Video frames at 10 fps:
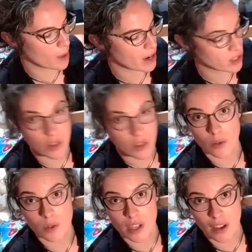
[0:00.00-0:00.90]
go back to
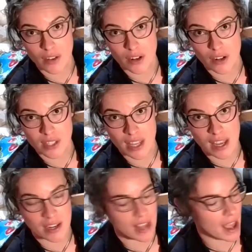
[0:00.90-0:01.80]
those colors
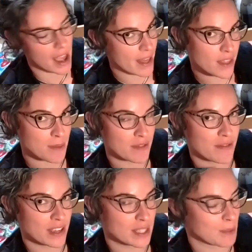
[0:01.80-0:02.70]
and add them
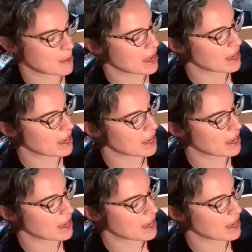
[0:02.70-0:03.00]
and fix my